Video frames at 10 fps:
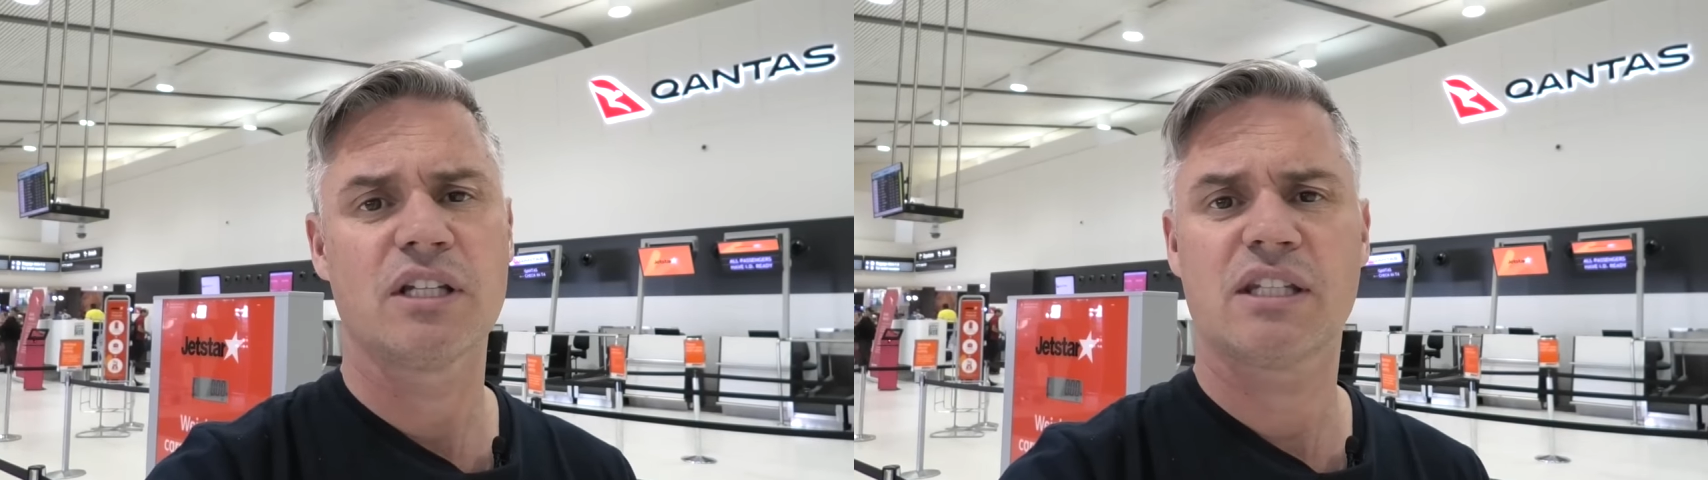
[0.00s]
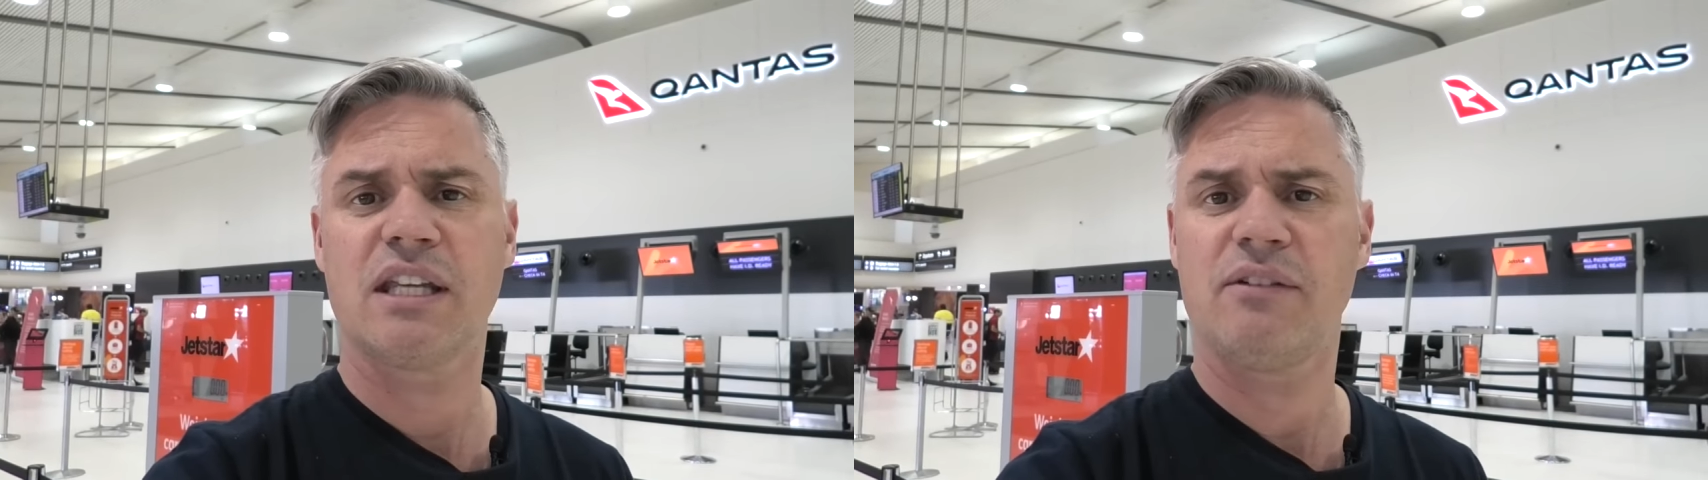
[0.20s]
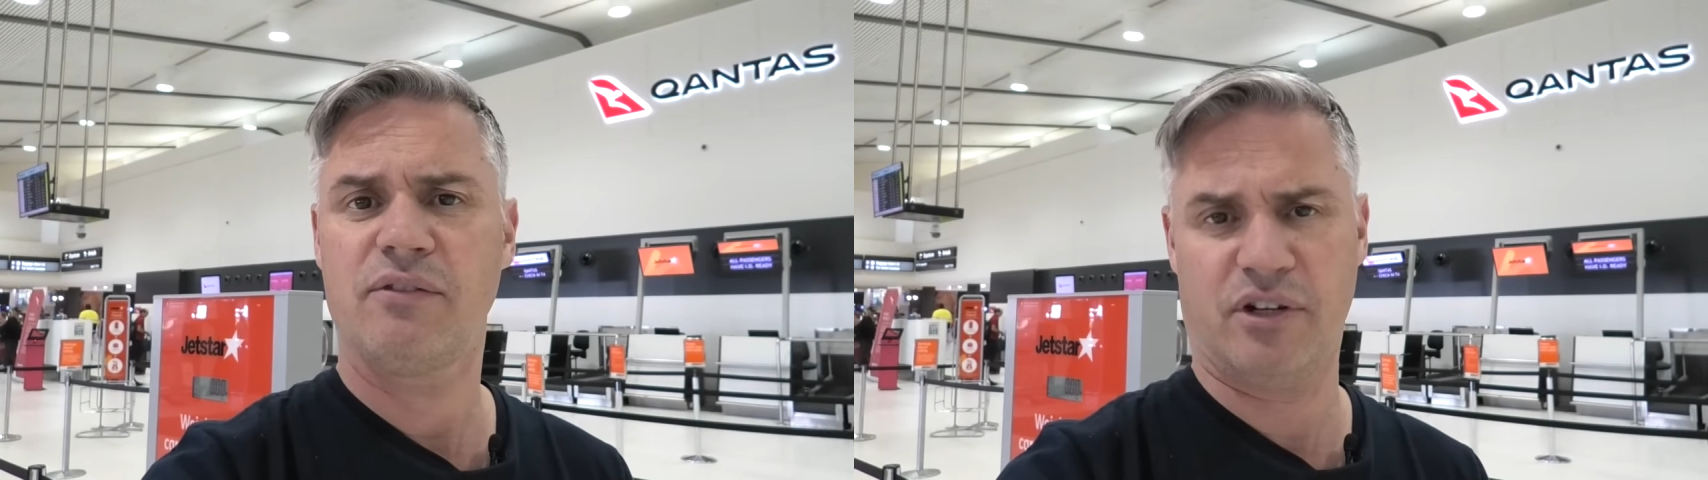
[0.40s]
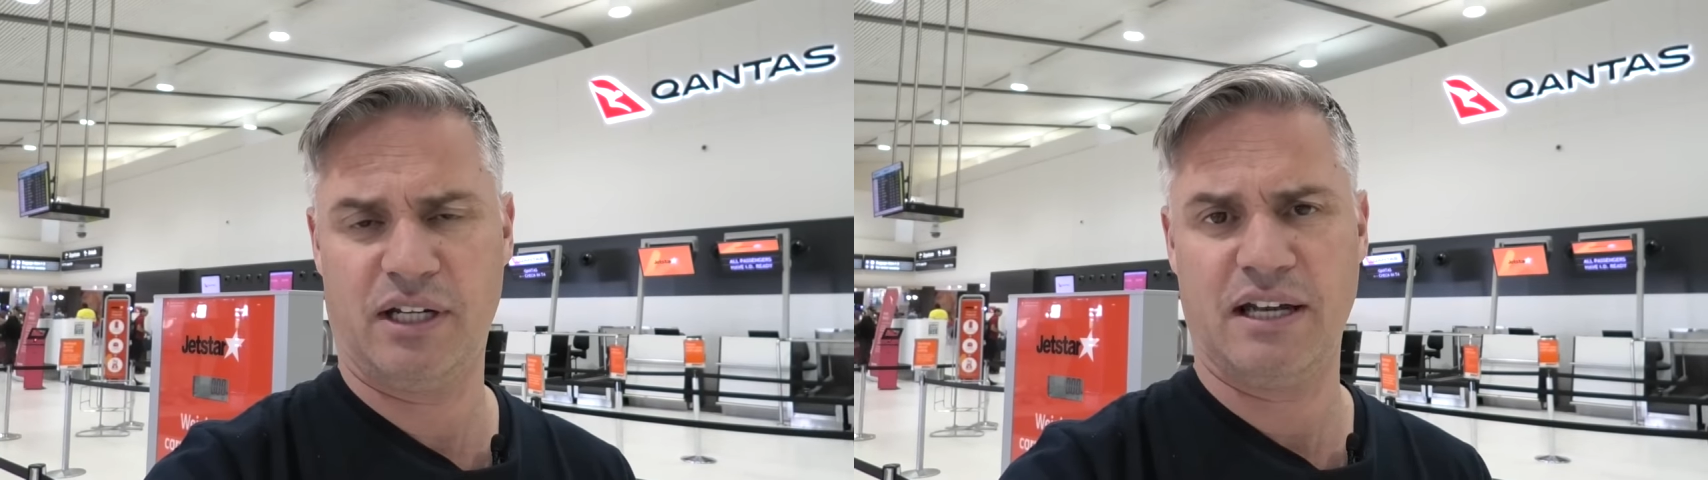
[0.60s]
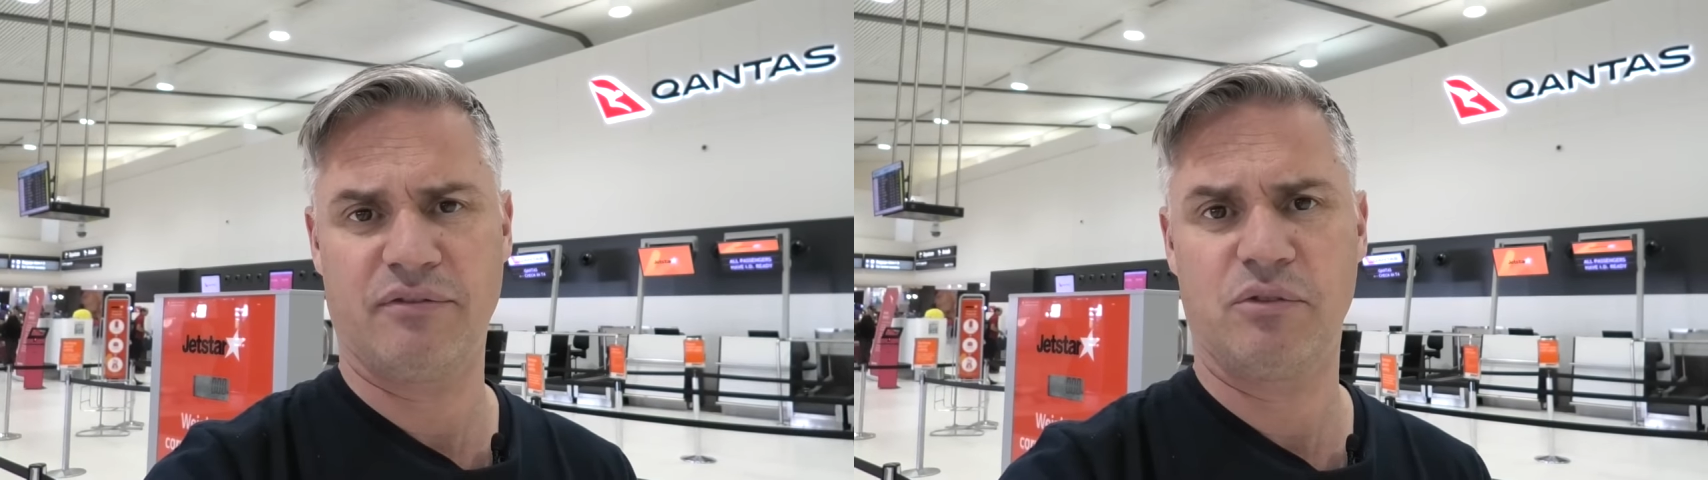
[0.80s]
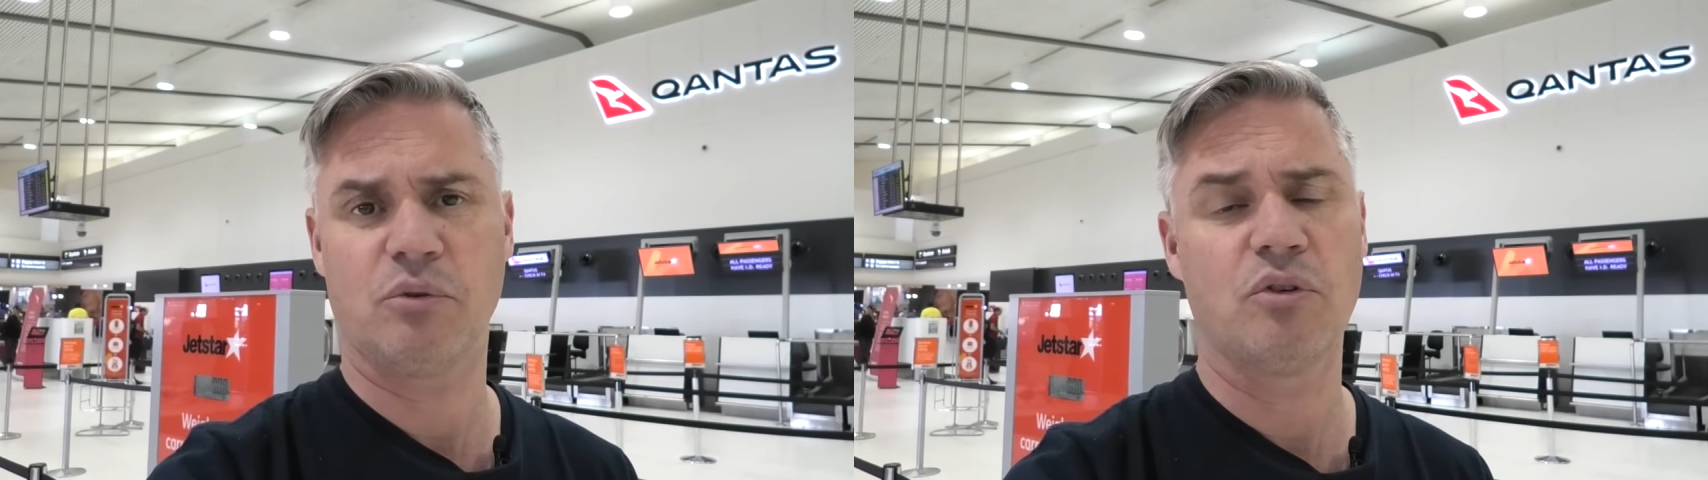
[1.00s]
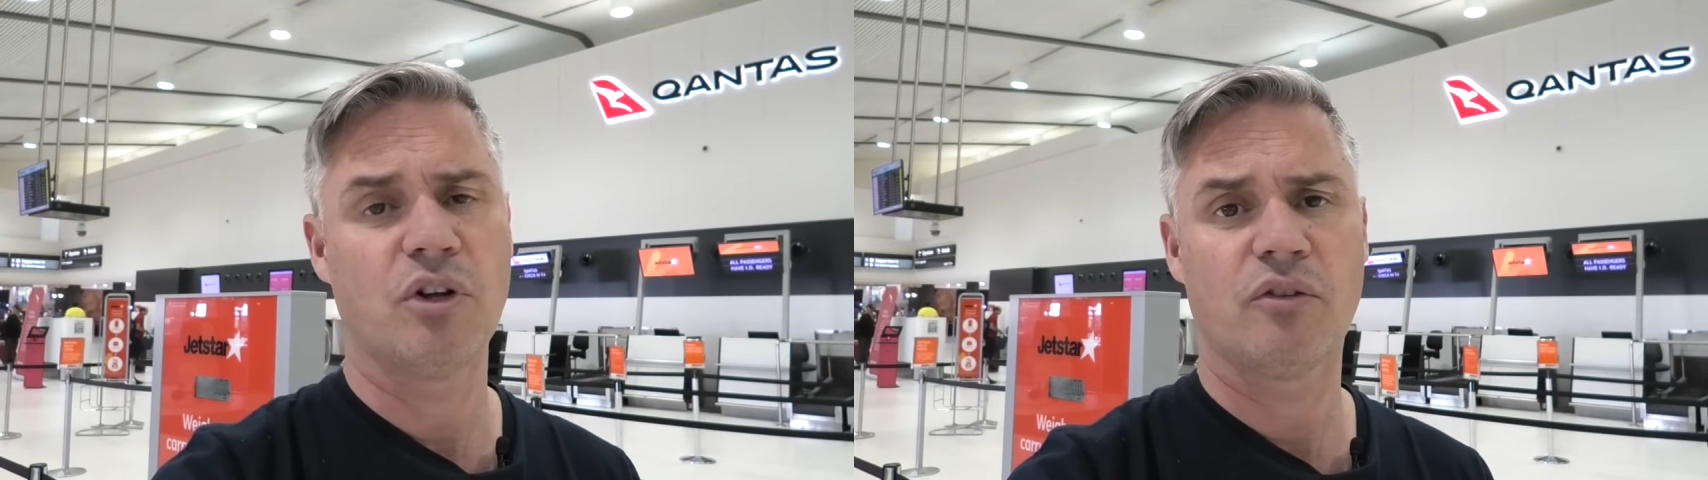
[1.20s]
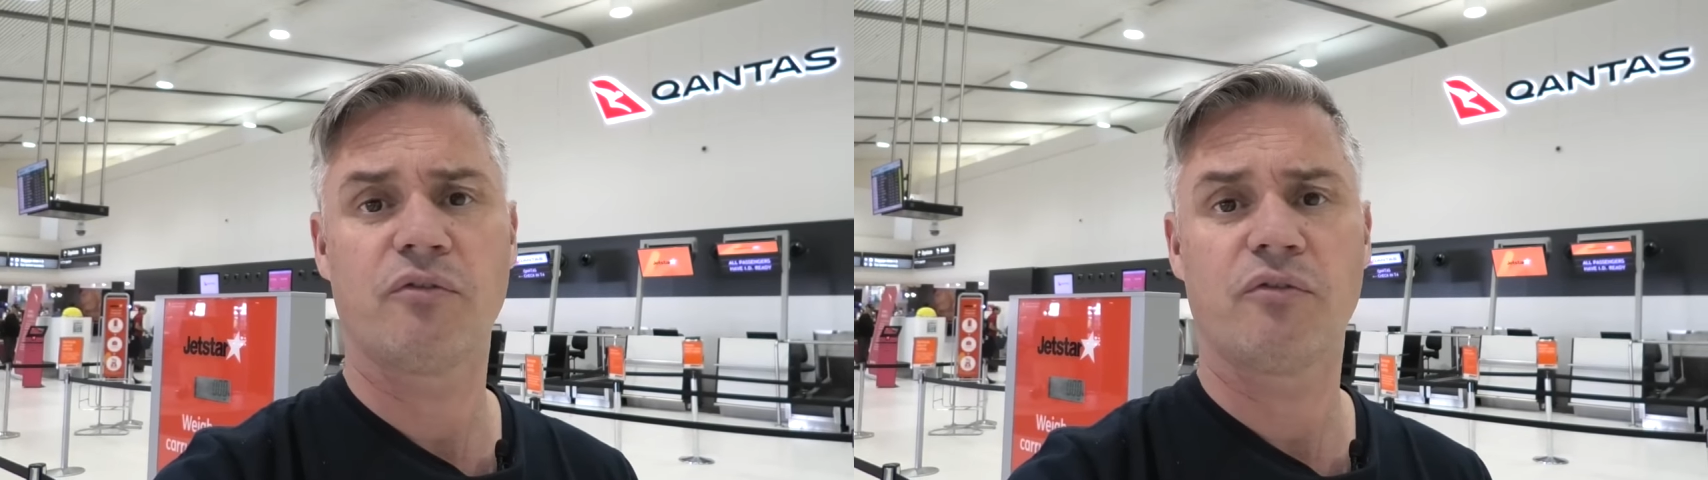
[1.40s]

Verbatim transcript: seat very comfortable,